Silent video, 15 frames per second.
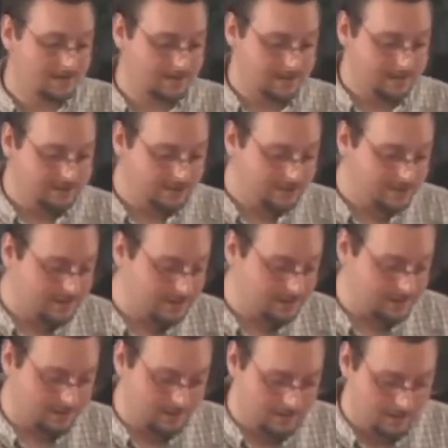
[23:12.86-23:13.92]
And see, just
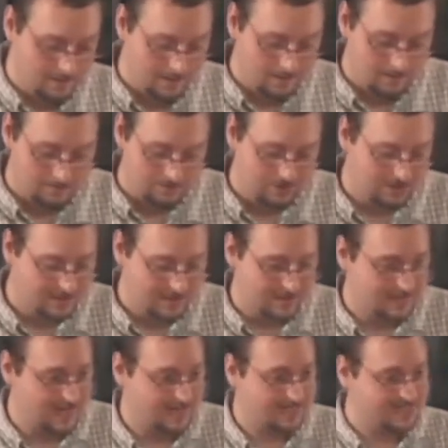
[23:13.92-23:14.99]
as just
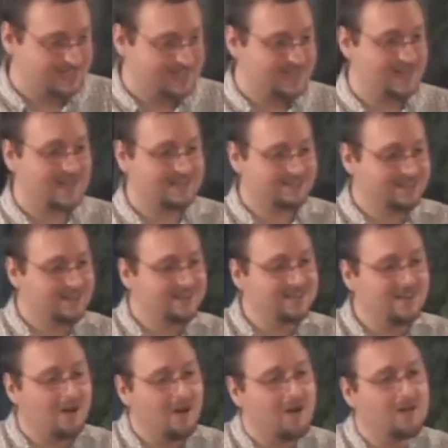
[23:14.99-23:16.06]
as I'd said, I'd
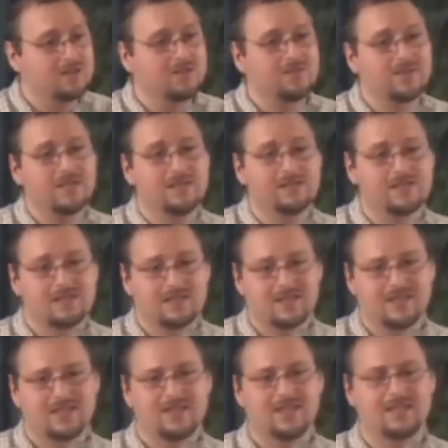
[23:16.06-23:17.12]
done all of these
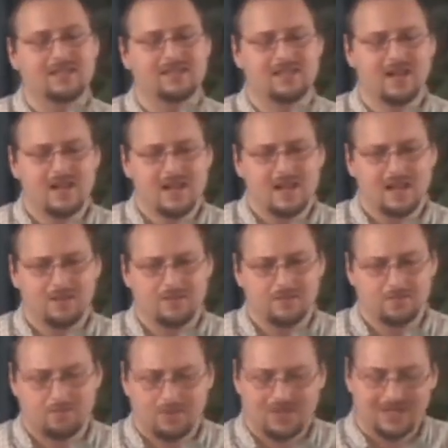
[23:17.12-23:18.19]
things,
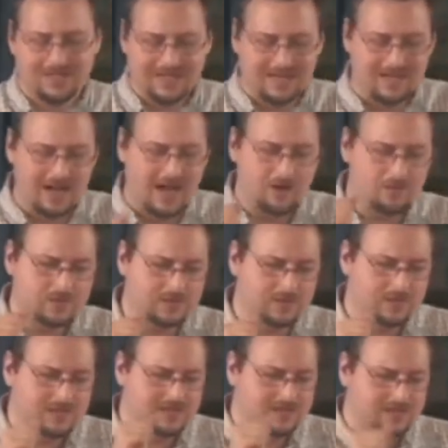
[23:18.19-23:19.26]
but yet I
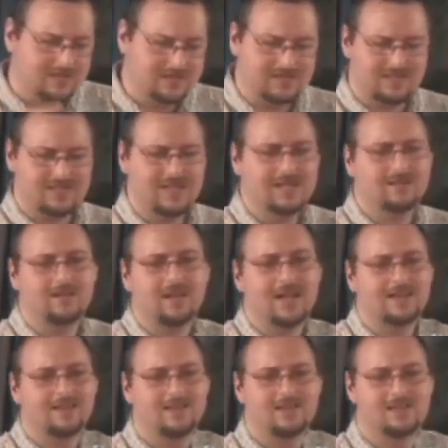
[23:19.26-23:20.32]
was
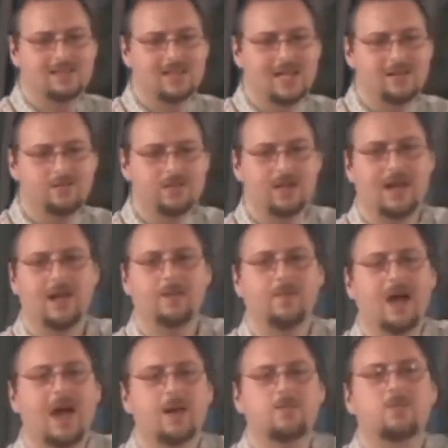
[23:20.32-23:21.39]
still at the same
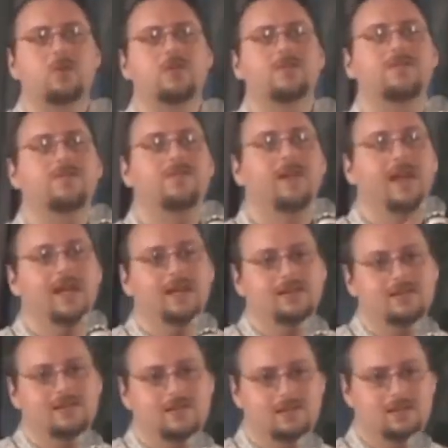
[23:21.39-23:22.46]
time, I
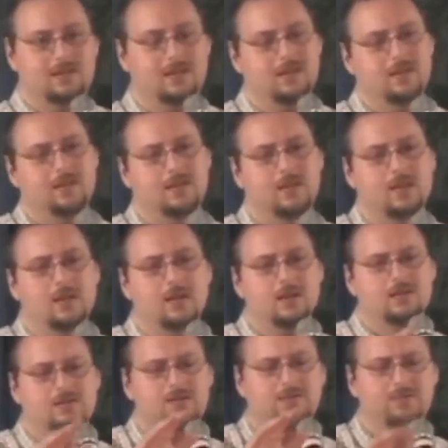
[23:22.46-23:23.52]
professed
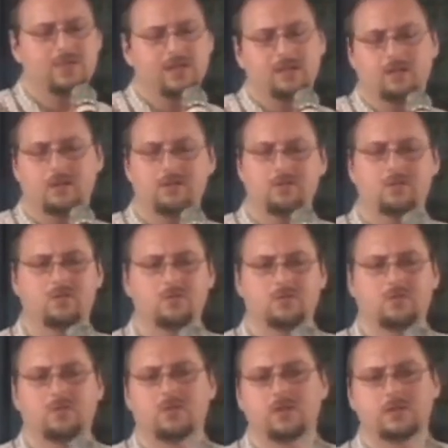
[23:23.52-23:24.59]
to be a
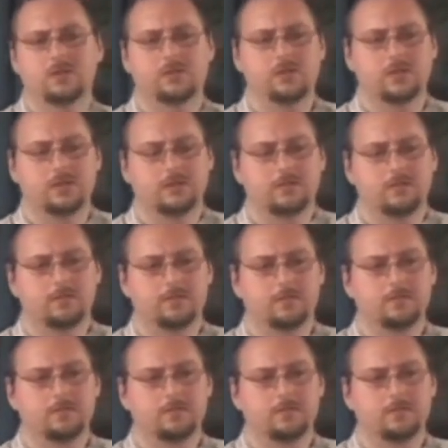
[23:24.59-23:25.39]
lukewarm Christian.